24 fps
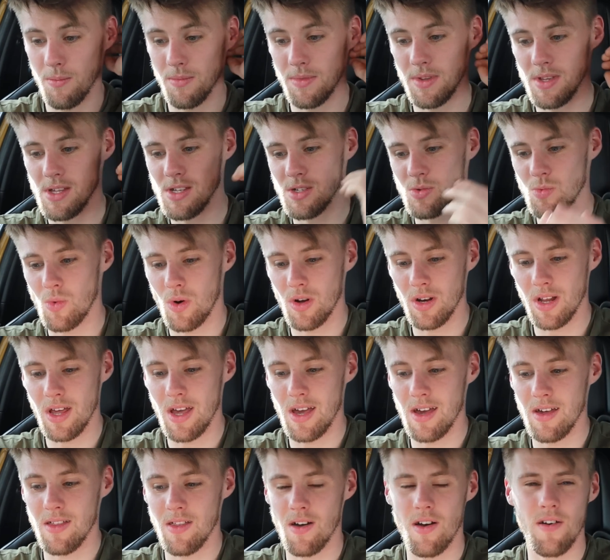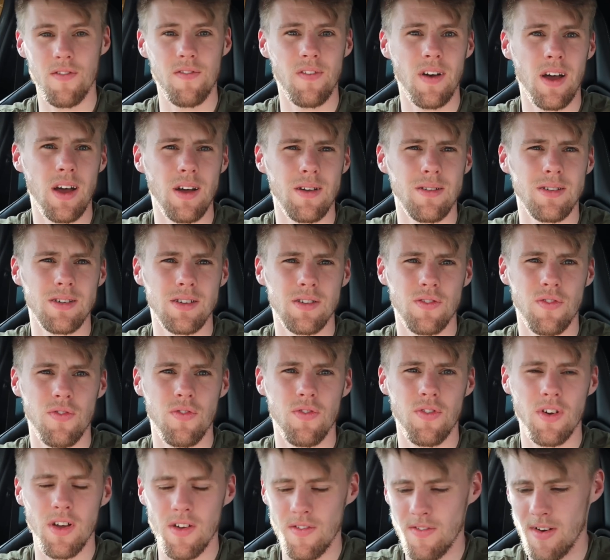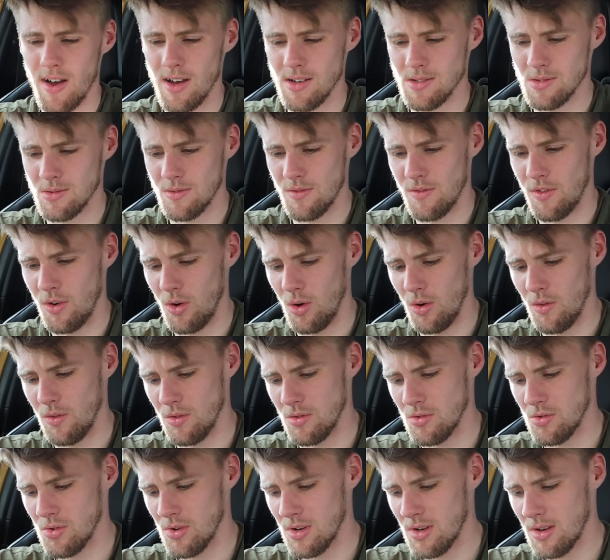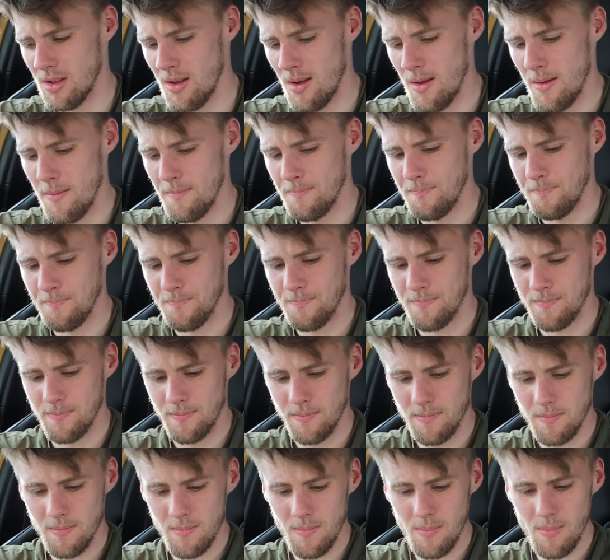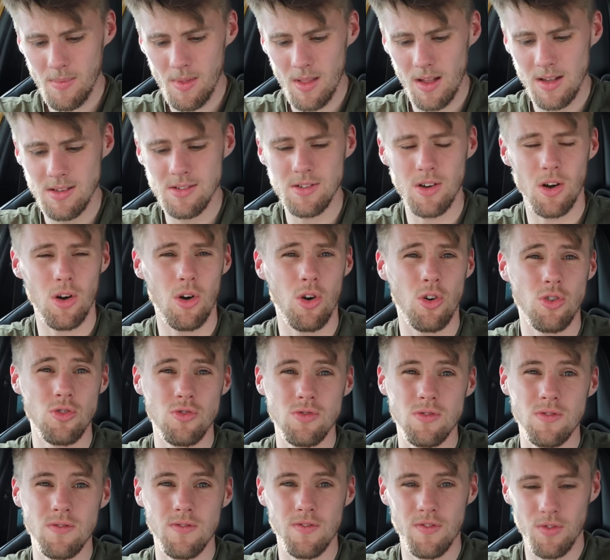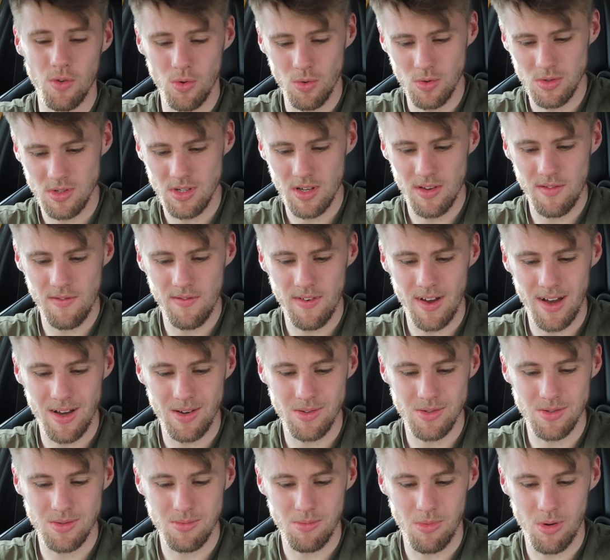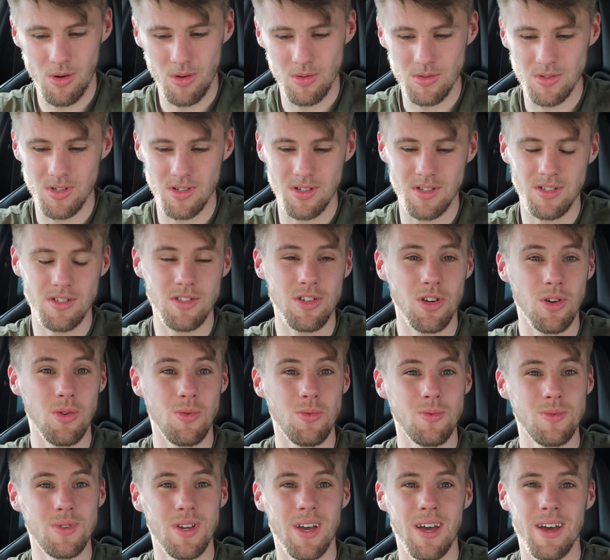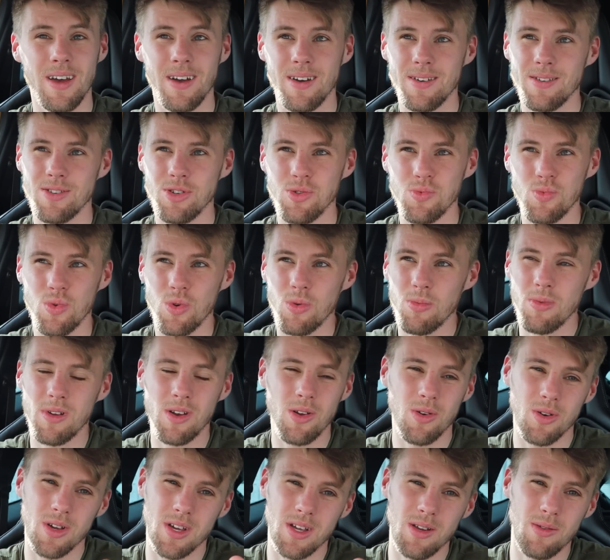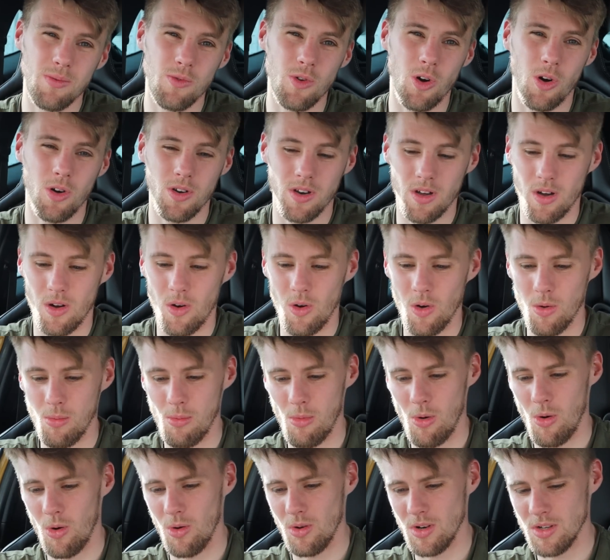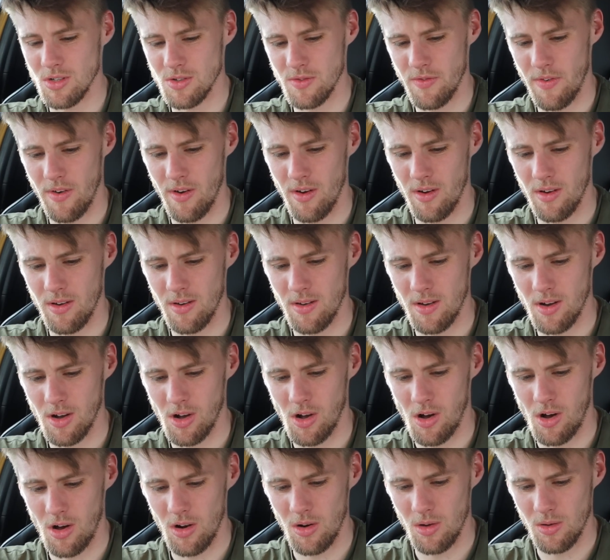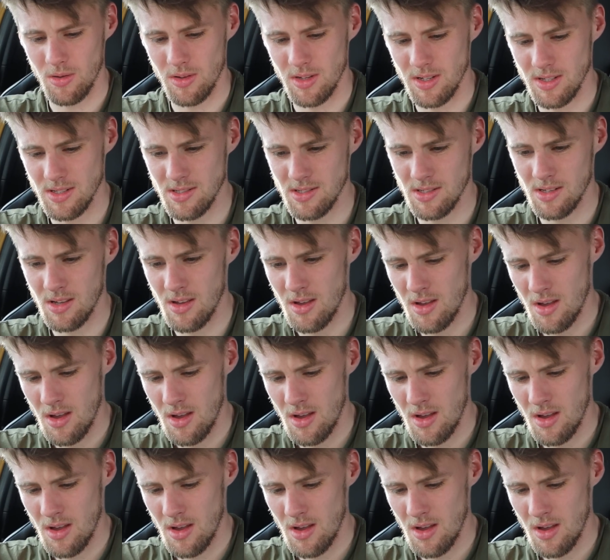This one here that I found is 3,500. It's got 114,000 miles on it, so yeah, you will be looking kind of high mileage for a car like this.